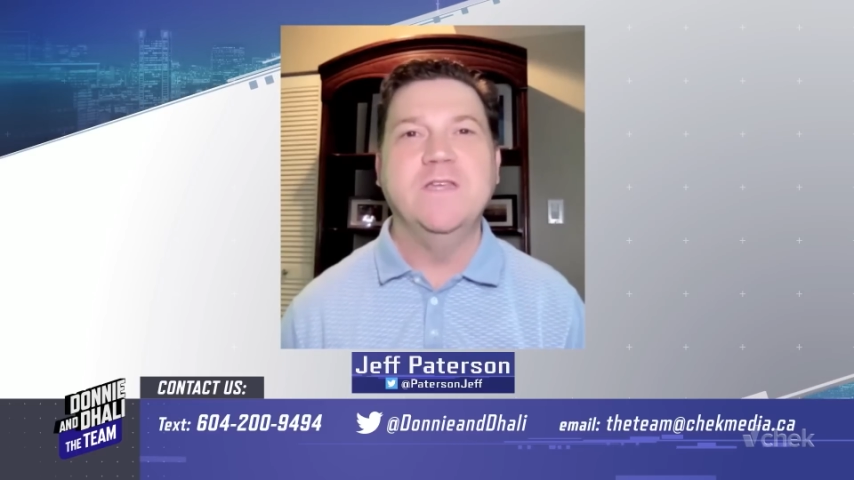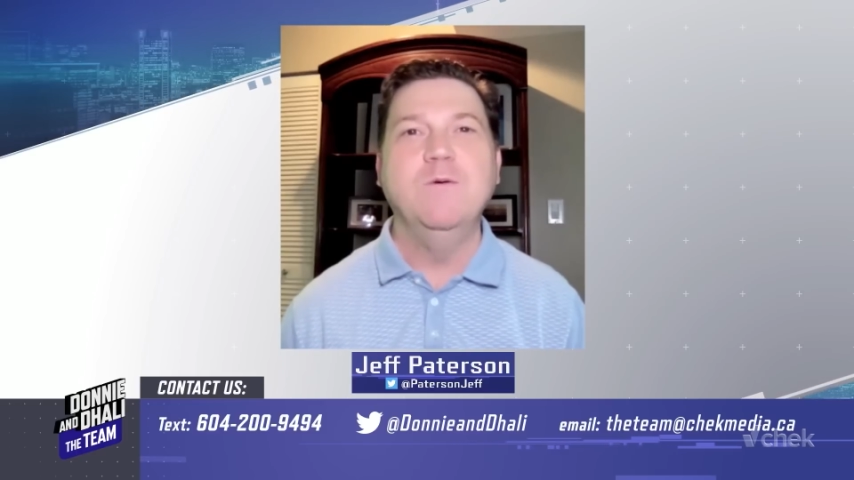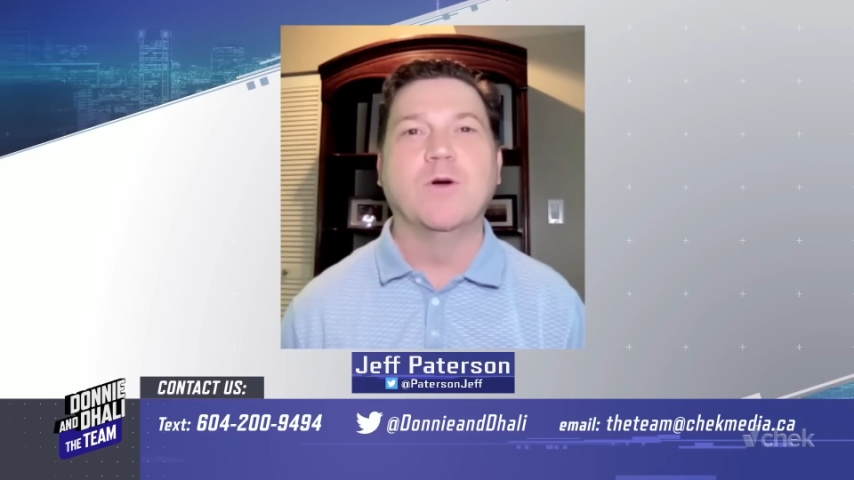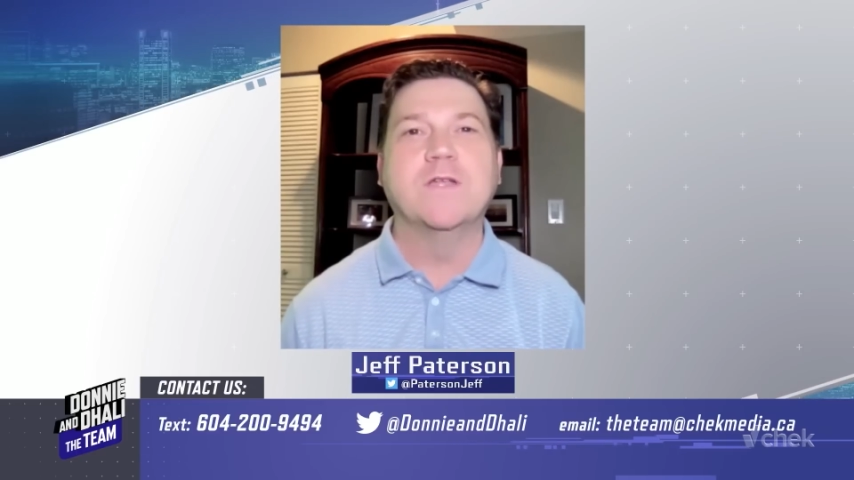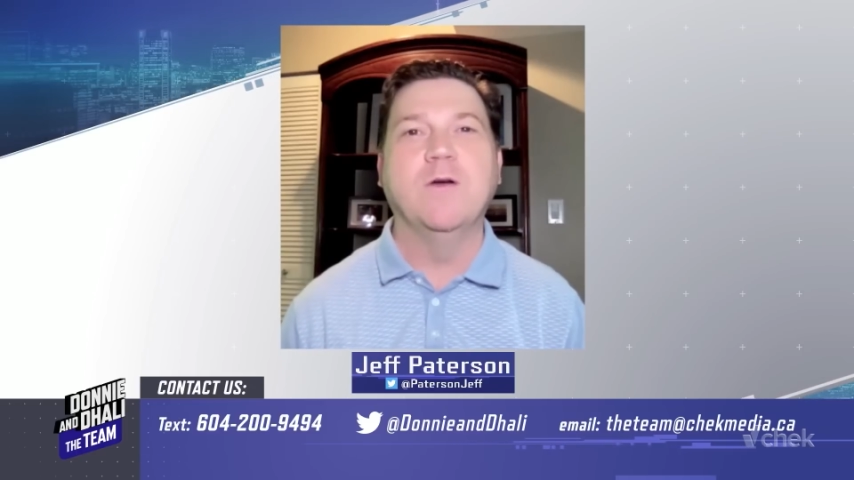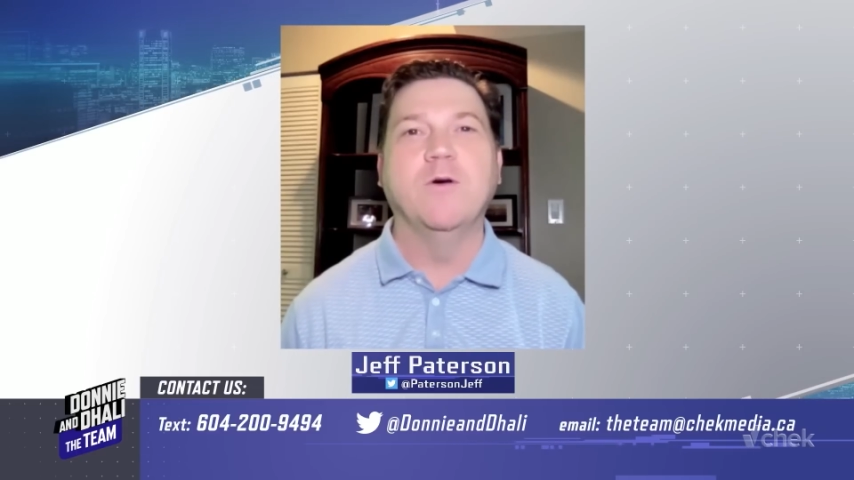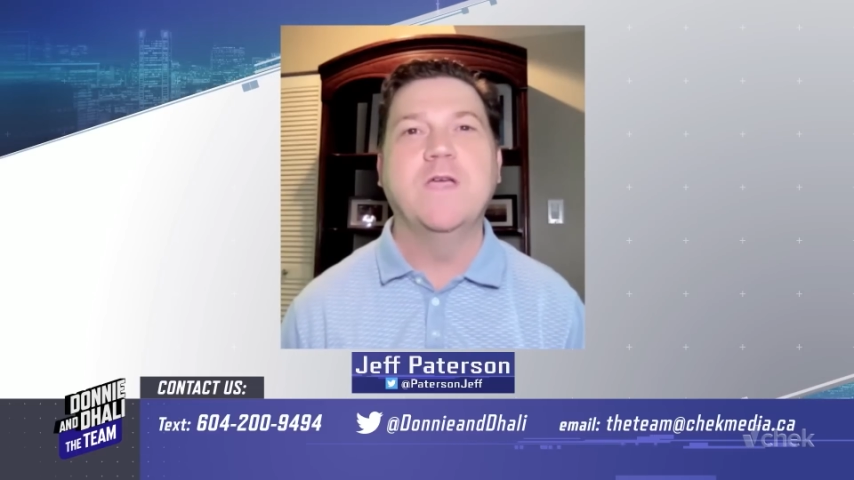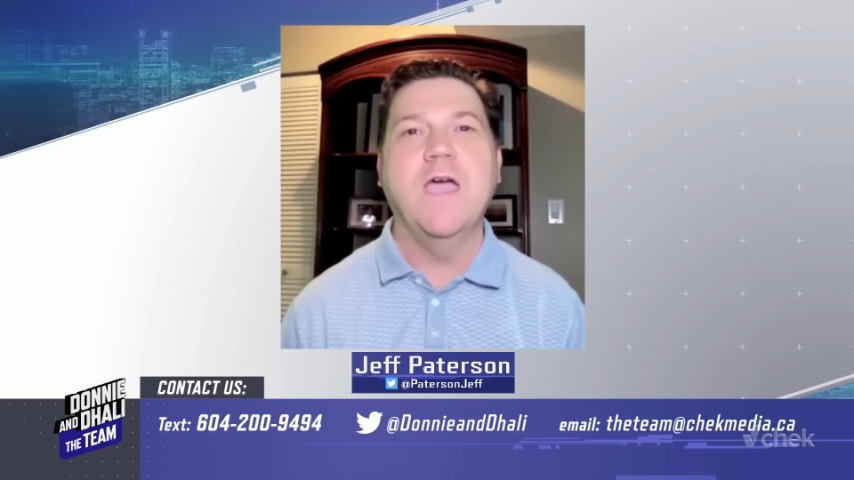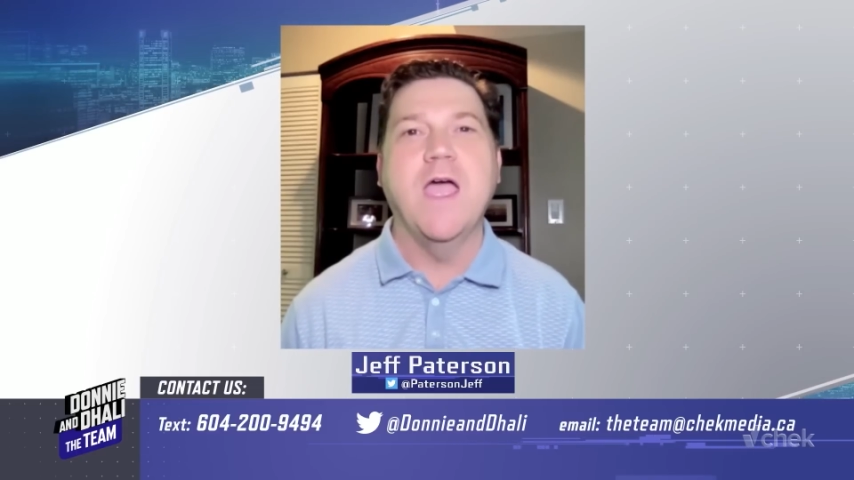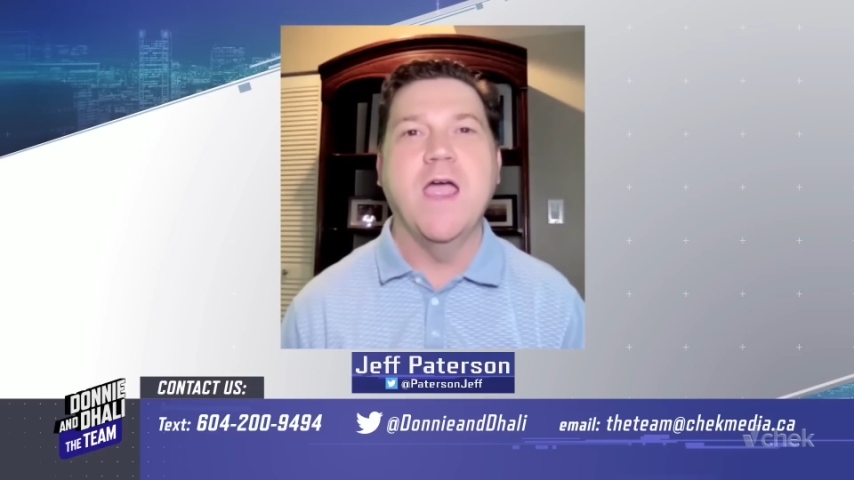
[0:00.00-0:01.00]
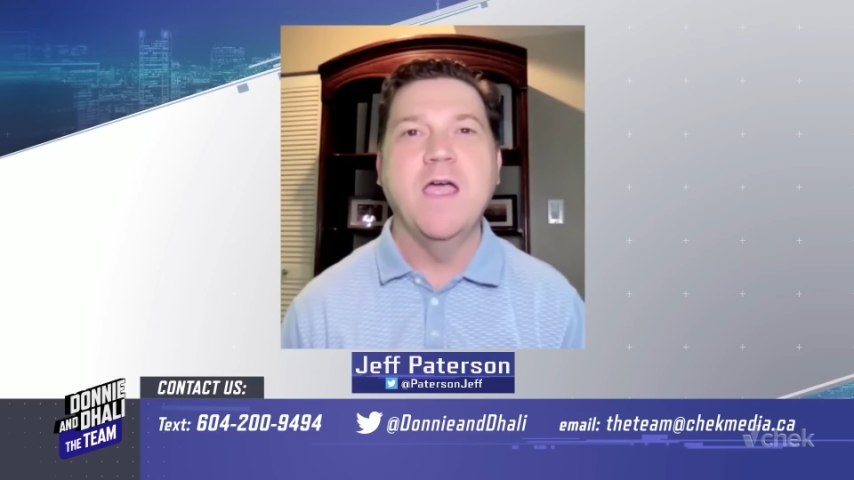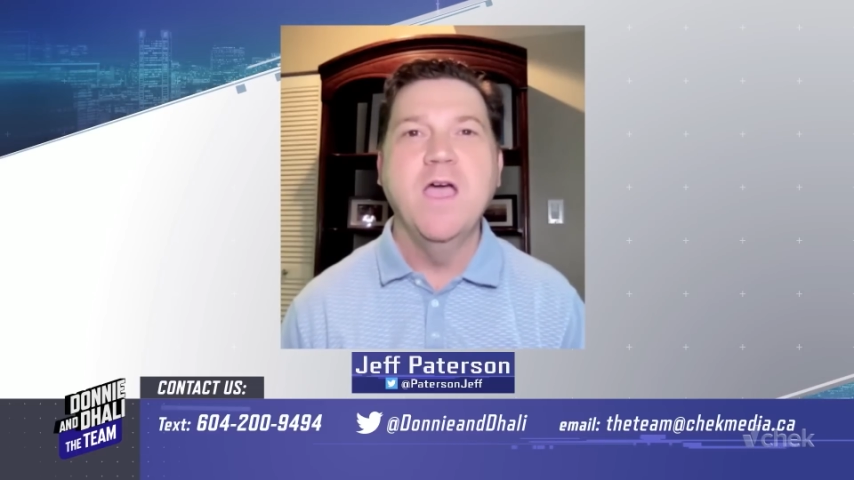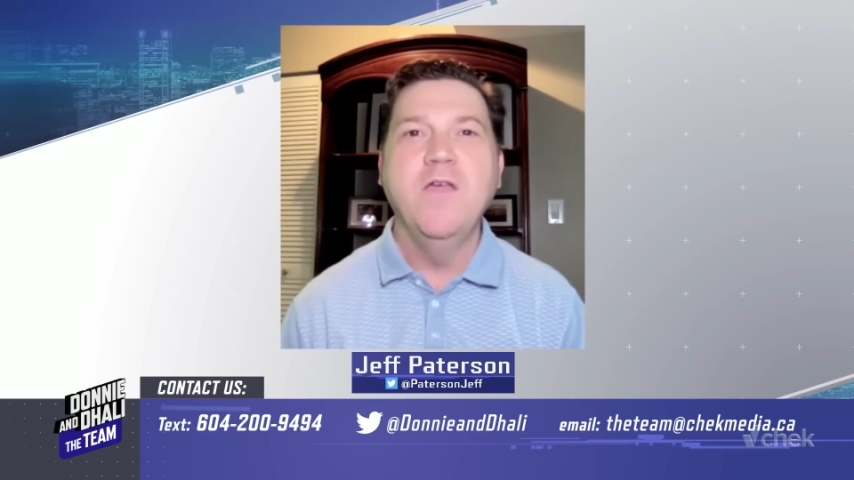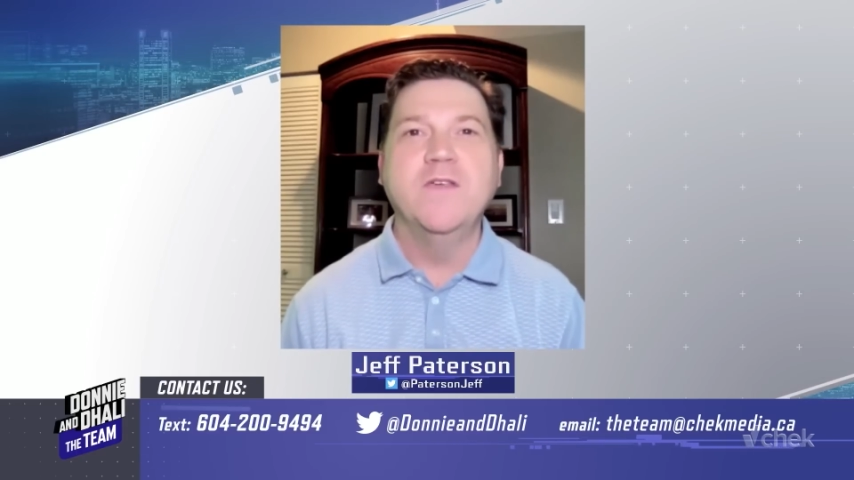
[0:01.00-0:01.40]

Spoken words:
and he worked out okay.